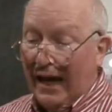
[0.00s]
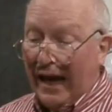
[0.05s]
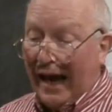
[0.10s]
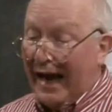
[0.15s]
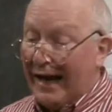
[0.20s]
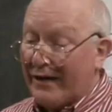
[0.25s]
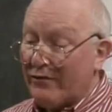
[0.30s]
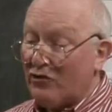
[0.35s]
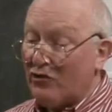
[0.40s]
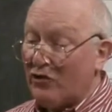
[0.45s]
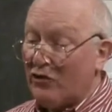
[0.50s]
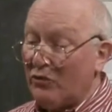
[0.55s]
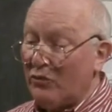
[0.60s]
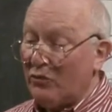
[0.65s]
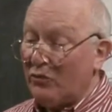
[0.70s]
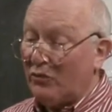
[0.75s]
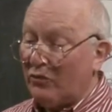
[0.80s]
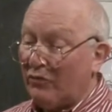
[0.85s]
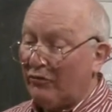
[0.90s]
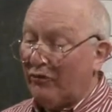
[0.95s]
And
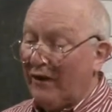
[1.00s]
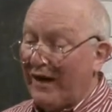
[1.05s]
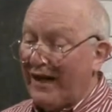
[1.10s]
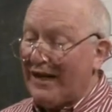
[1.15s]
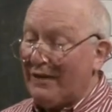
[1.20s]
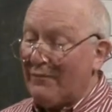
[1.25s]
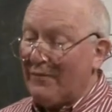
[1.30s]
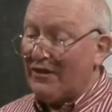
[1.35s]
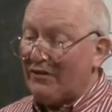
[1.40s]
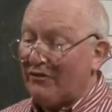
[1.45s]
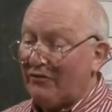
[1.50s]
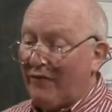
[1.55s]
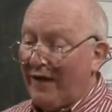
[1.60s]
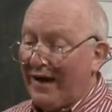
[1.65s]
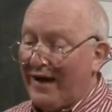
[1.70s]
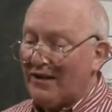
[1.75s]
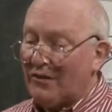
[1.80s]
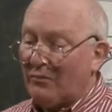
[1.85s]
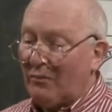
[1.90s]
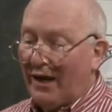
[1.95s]
true, the flame is
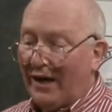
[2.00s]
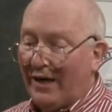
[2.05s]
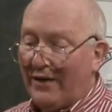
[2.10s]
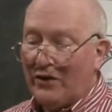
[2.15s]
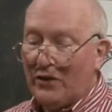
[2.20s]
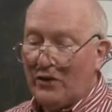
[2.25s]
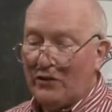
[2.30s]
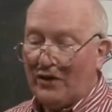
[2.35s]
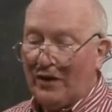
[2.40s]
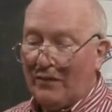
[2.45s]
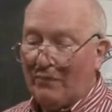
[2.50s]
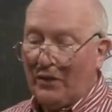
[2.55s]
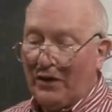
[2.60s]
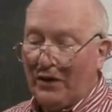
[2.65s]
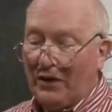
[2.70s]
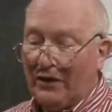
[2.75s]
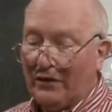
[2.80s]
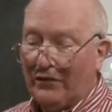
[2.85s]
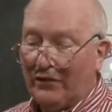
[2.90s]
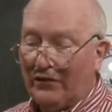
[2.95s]
fed by those it
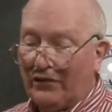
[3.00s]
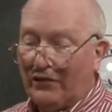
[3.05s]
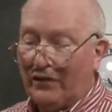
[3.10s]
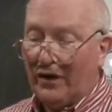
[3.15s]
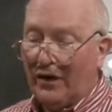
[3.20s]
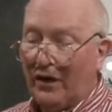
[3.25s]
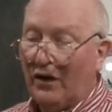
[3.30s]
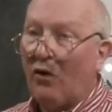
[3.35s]
burns,